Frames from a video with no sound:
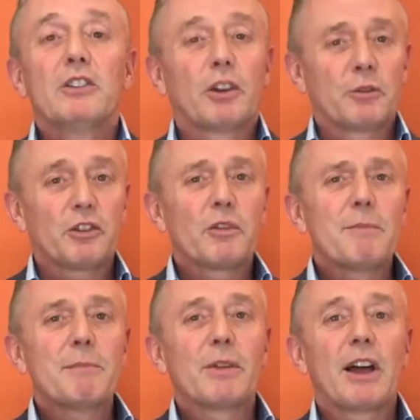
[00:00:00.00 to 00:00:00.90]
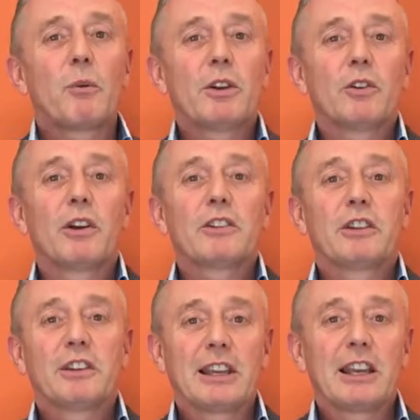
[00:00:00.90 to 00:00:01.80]
So just remember that when you're
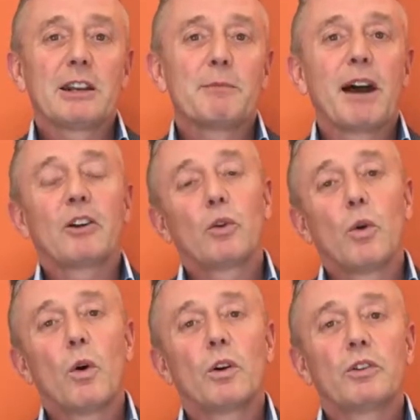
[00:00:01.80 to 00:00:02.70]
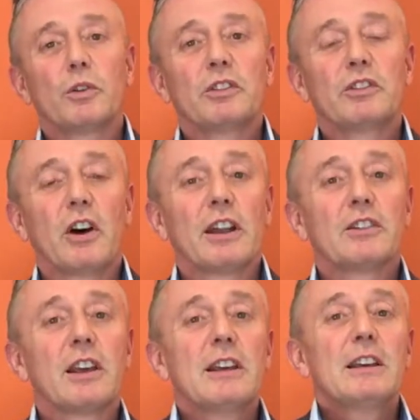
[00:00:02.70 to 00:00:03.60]
actually thinking about your your
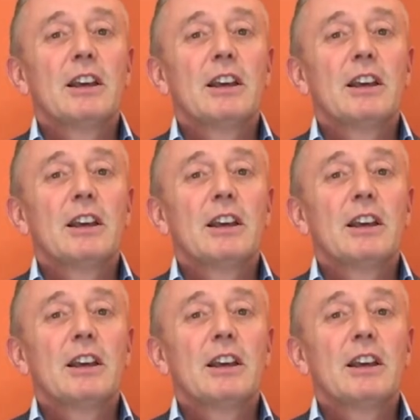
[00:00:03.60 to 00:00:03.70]
designs